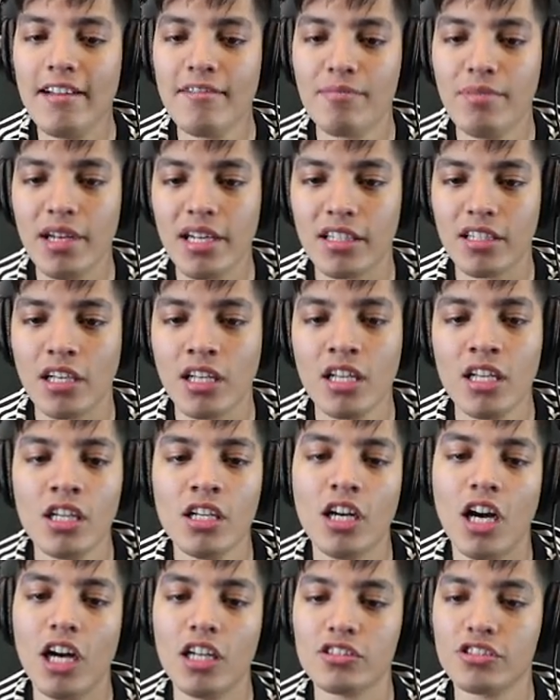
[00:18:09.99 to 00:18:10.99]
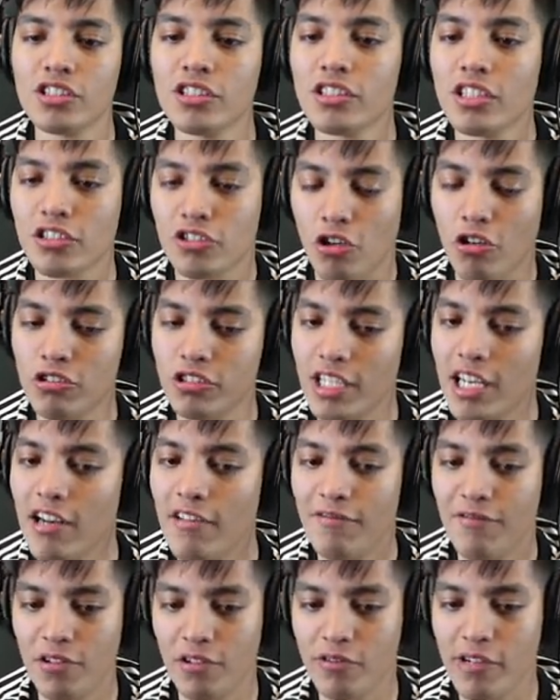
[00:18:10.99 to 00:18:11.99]
I've been haunting this
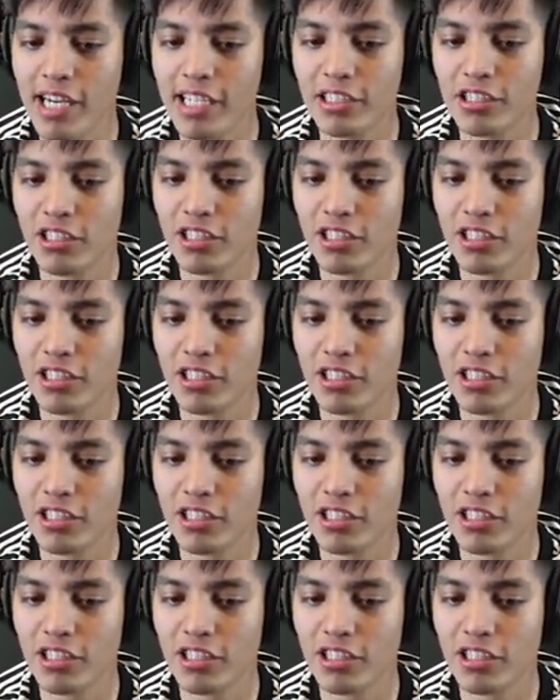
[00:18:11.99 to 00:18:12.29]
hotel for